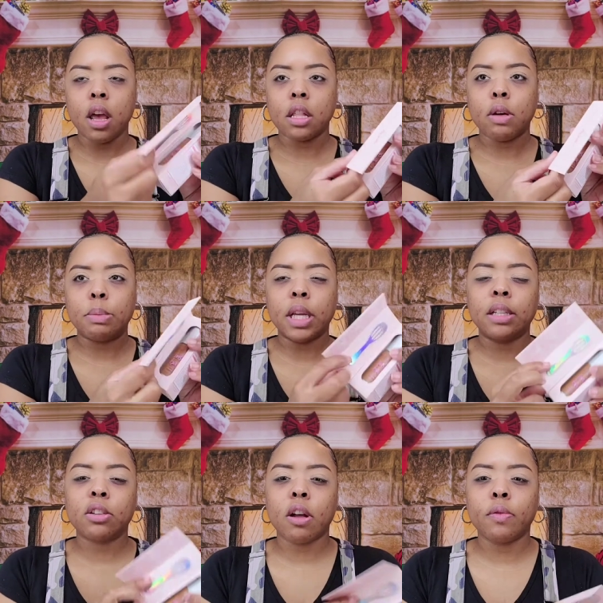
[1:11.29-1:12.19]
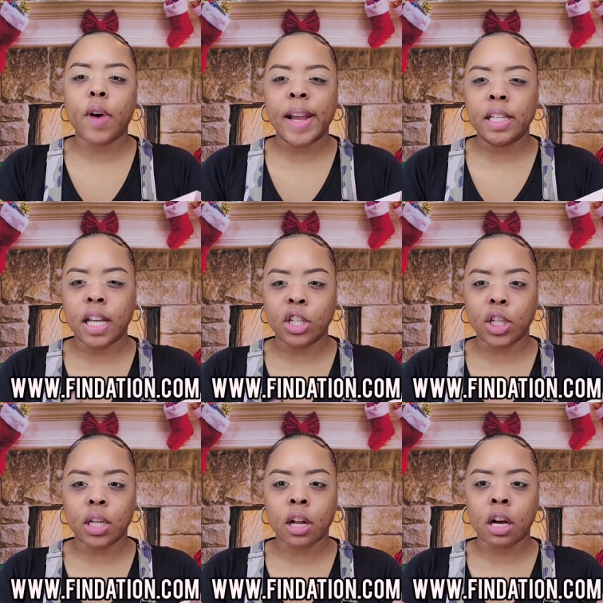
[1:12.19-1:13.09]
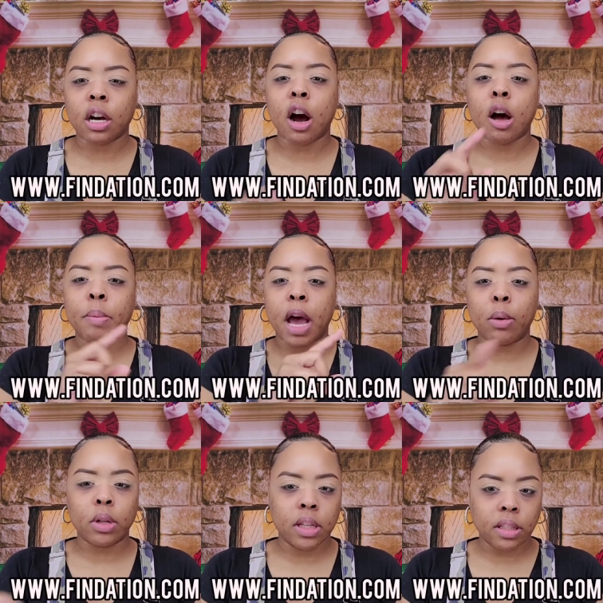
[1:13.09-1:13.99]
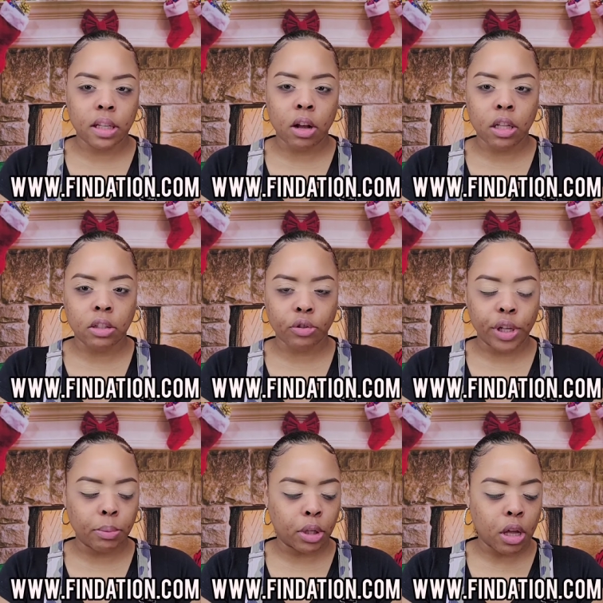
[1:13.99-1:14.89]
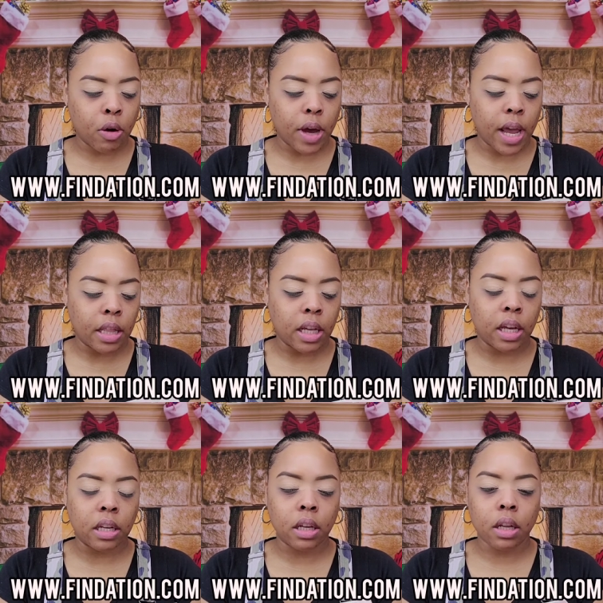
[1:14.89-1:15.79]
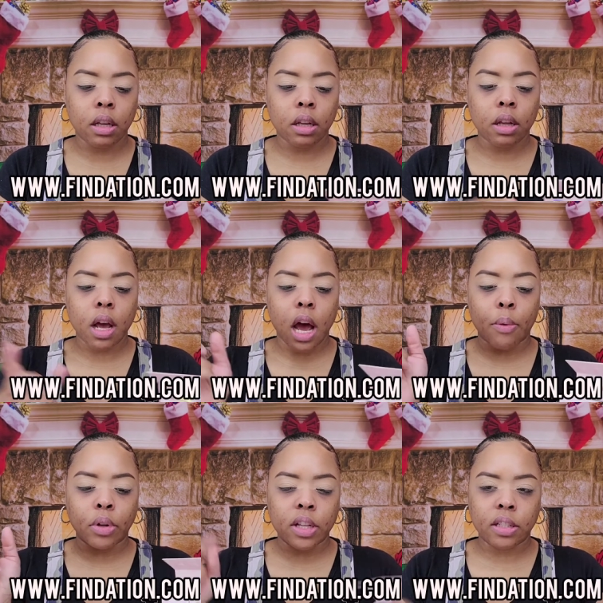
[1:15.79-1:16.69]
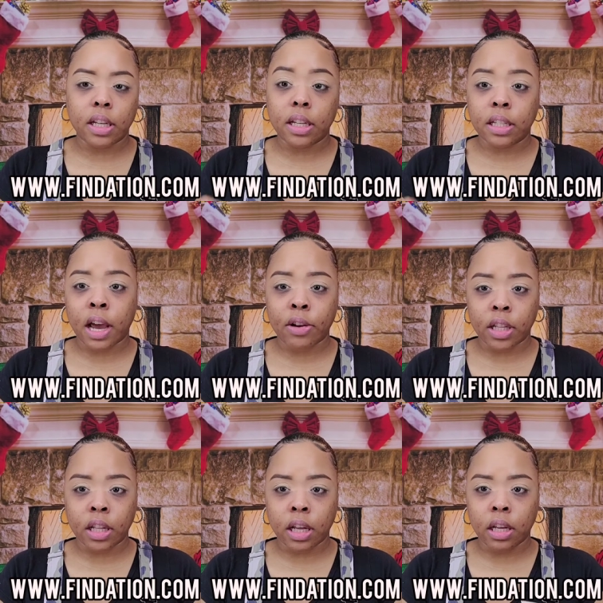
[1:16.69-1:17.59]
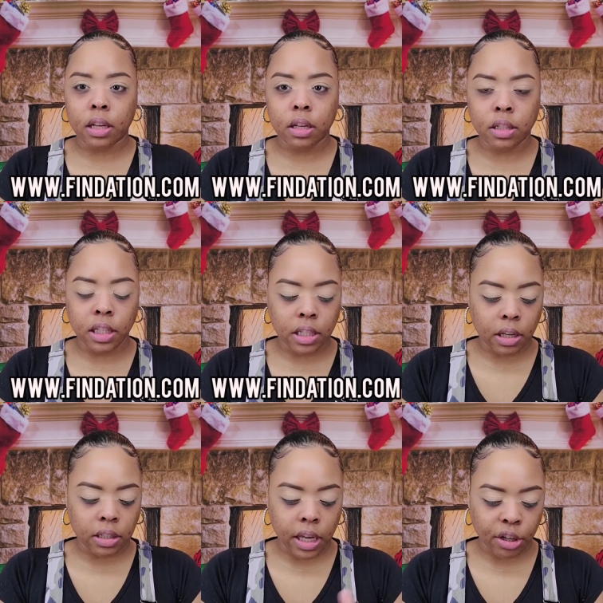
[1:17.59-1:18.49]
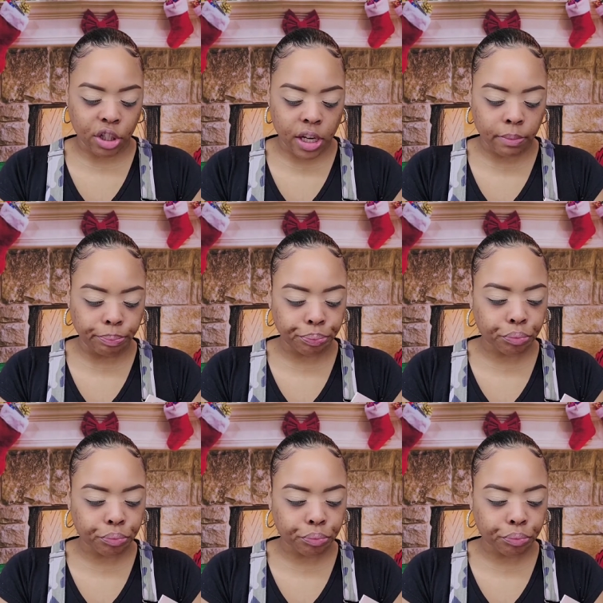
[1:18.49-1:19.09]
The website is called findation.com. I will list it on the screen below and then I will list it down in the detail section.